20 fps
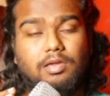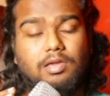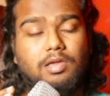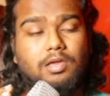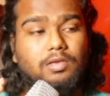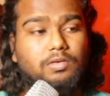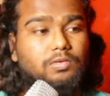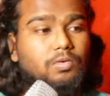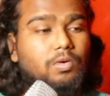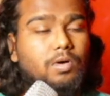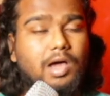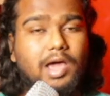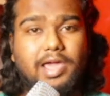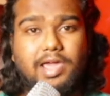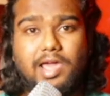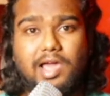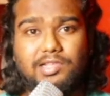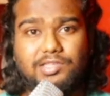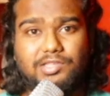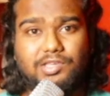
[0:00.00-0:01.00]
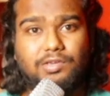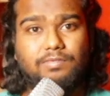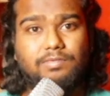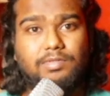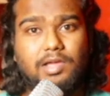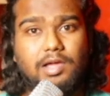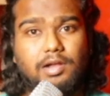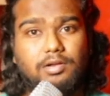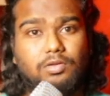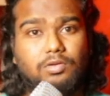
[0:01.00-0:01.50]
So I achieved
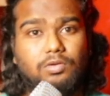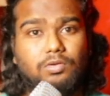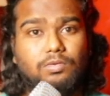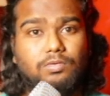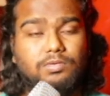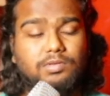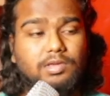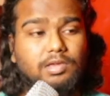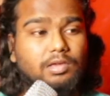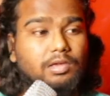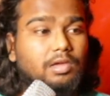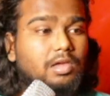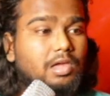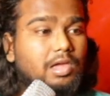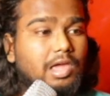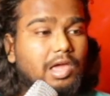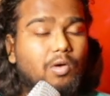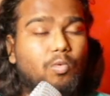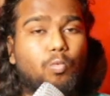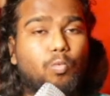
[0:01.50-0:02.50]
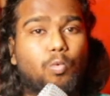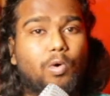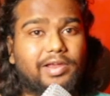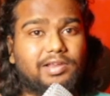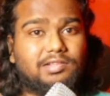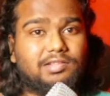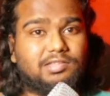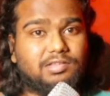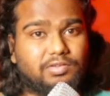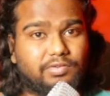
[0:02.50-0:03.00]
that using a
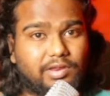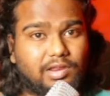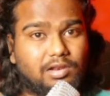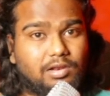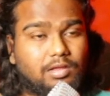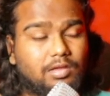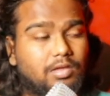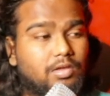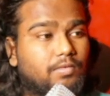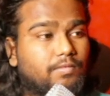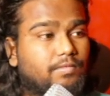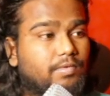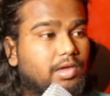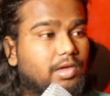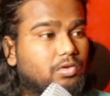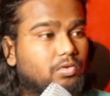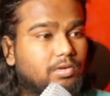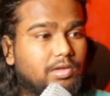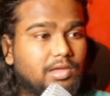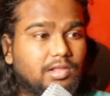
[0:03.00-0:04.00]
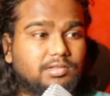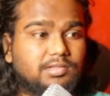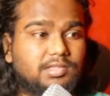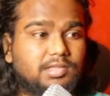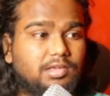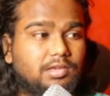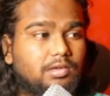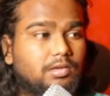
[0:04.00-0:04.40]
wide screen, where you can see